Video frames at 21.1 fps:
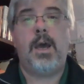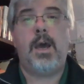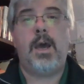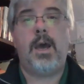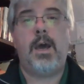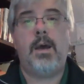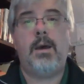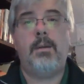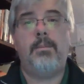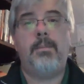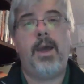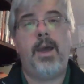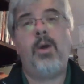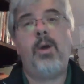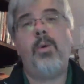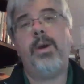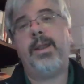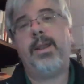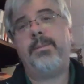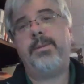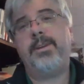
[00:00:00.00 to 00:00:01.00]

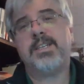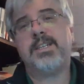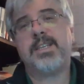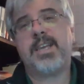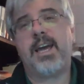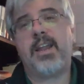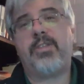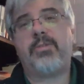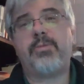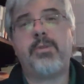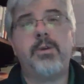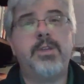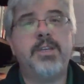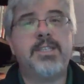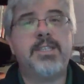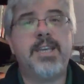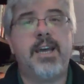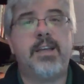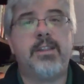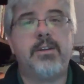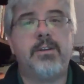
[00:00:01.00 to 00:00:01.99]
And let me just kind of throw
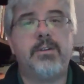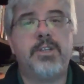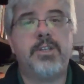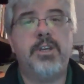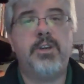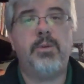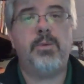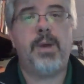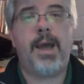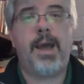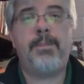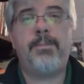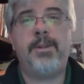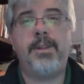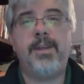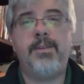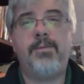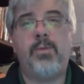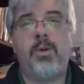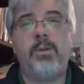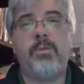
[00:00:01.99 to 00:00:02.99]
this out there too. I
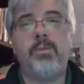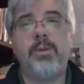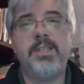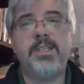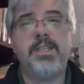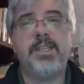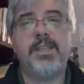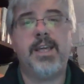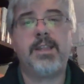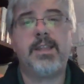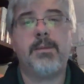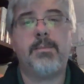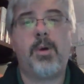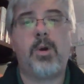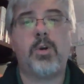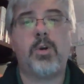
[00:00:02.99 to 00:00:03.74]
believe one reason that the